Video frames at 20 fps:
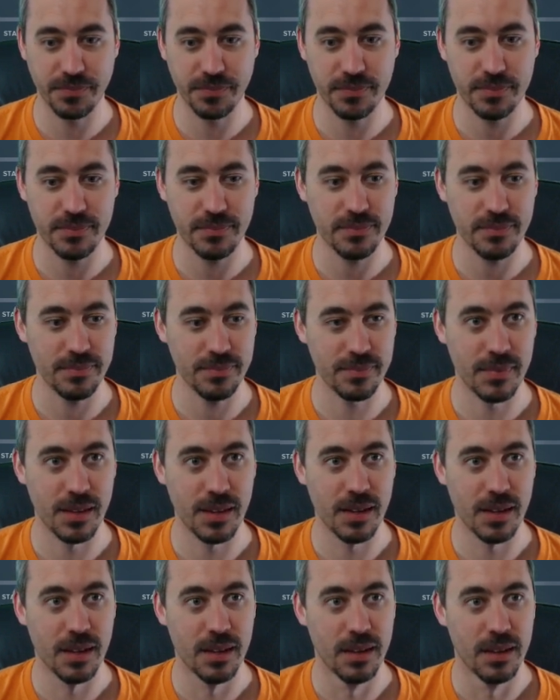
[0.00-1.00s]

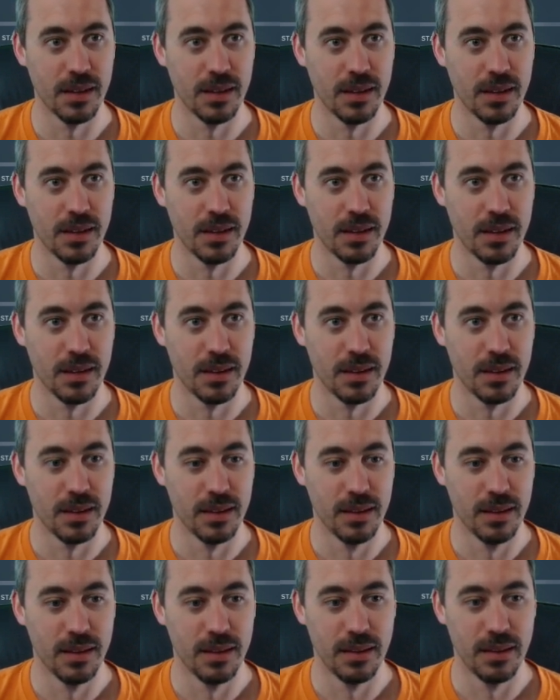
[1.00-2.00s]

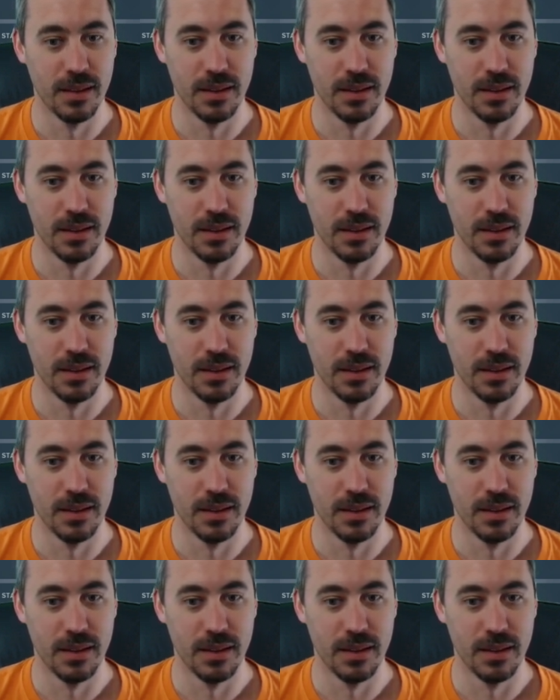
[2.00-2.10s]
No one is speaking in this clip.